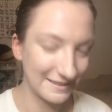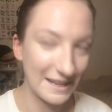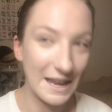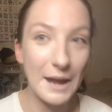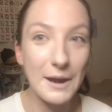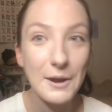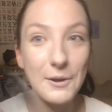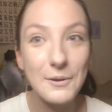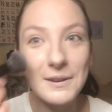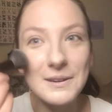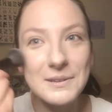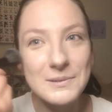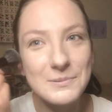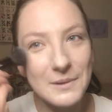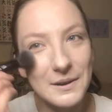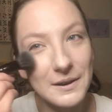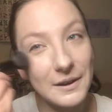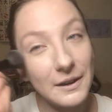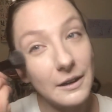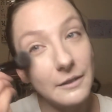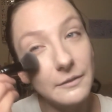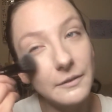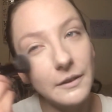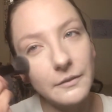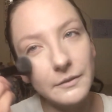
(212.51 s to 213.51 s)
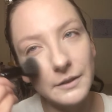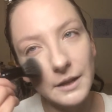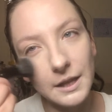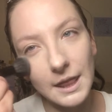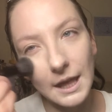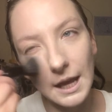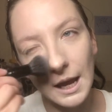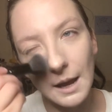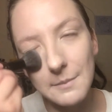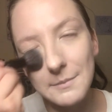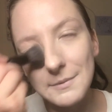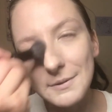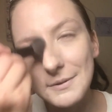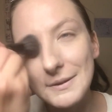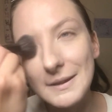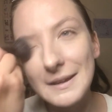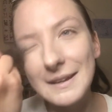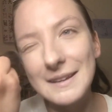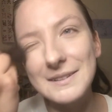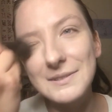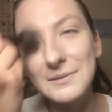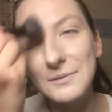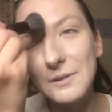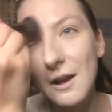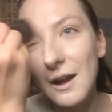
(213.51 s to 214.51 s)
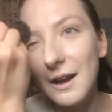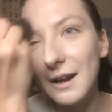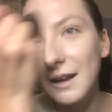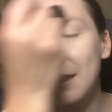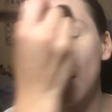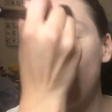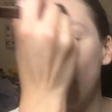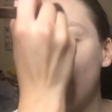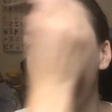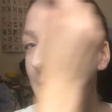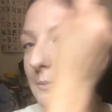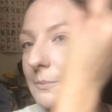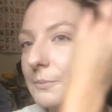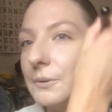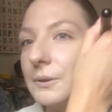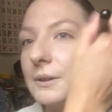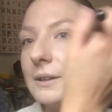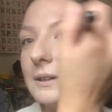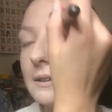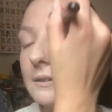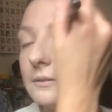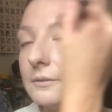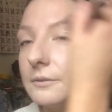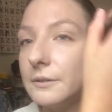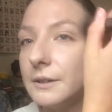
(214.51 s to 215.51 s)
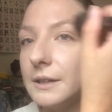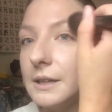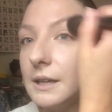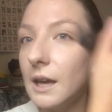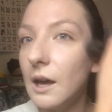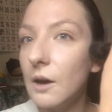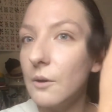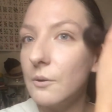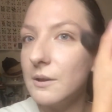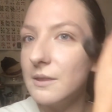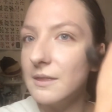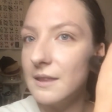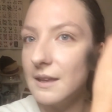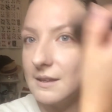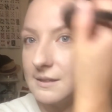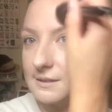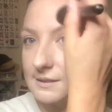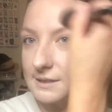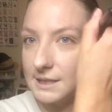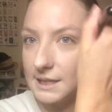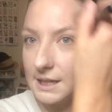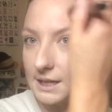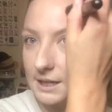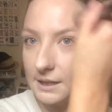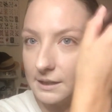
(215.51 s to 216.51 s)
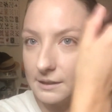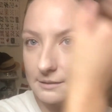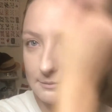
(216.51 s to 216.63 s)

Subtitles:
I always wonder if everything I'm doing is wrong and that people are gonna freak out when they see it.